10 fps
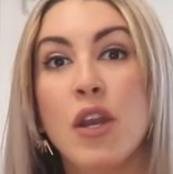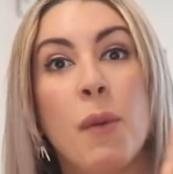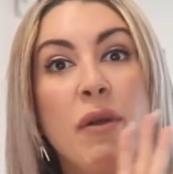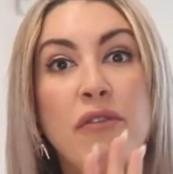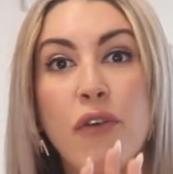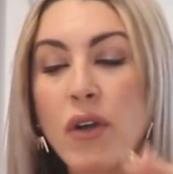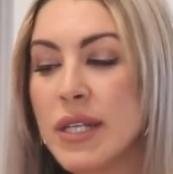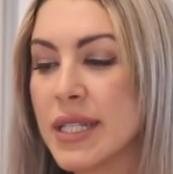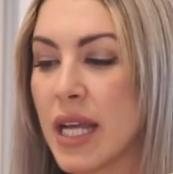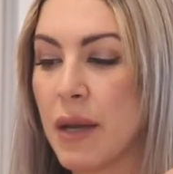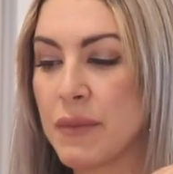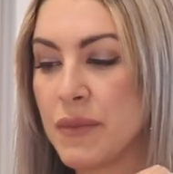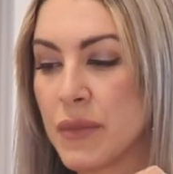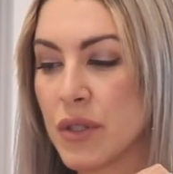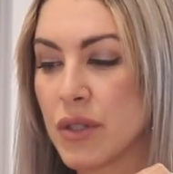Number four step
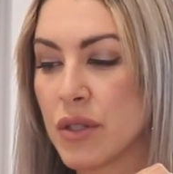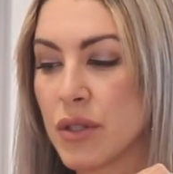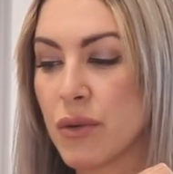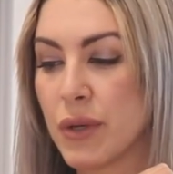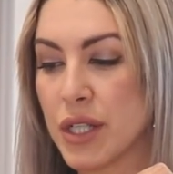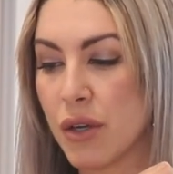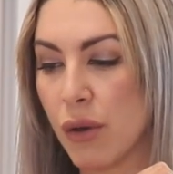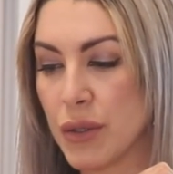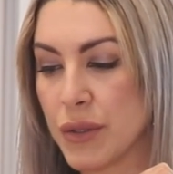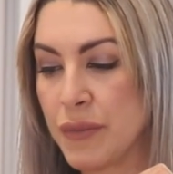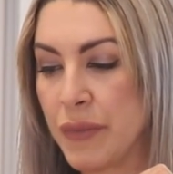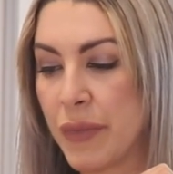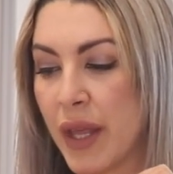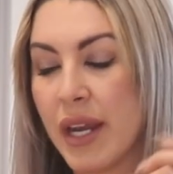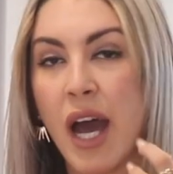to reach goals
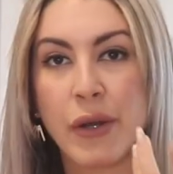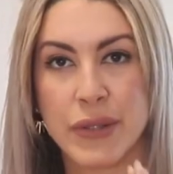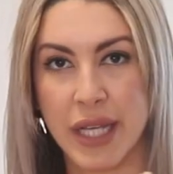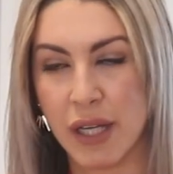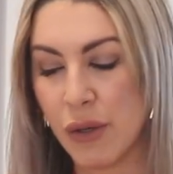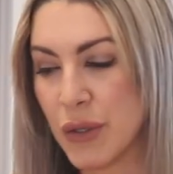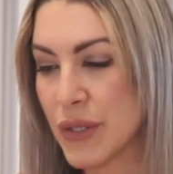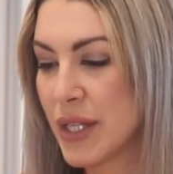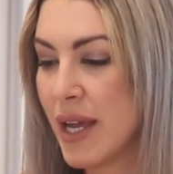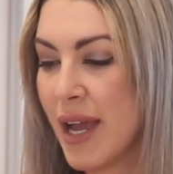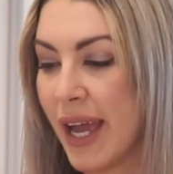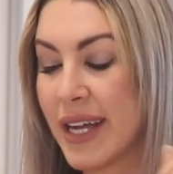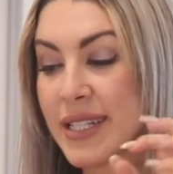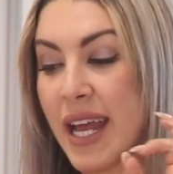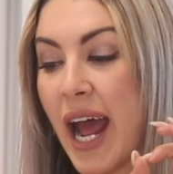and how to set goals
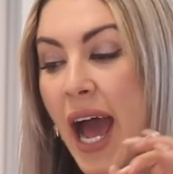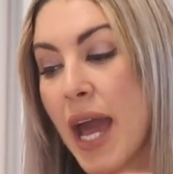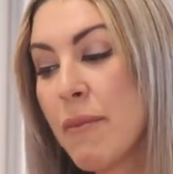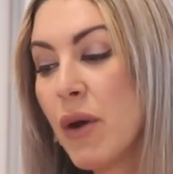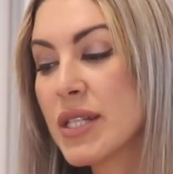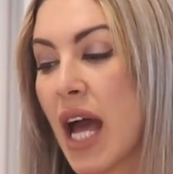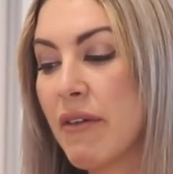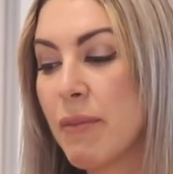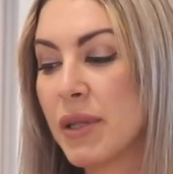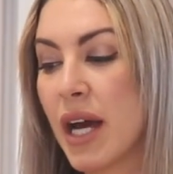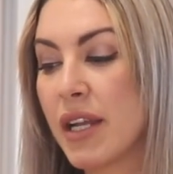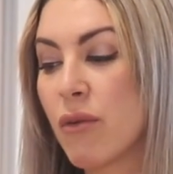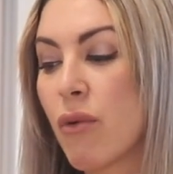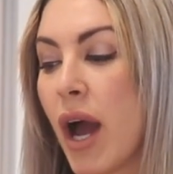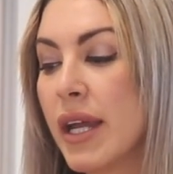is that I must have a plan
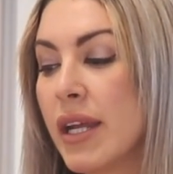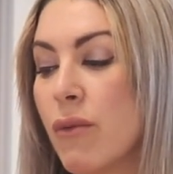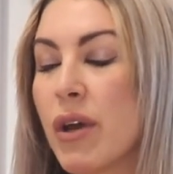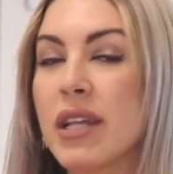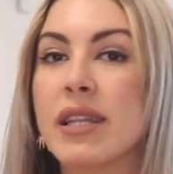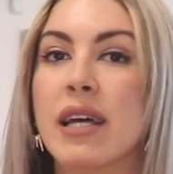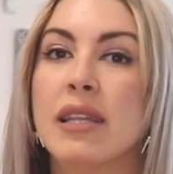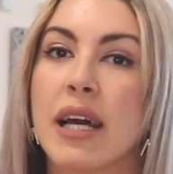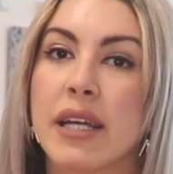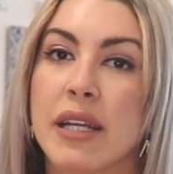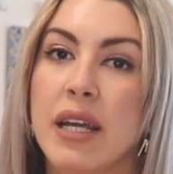in writing with a deadline.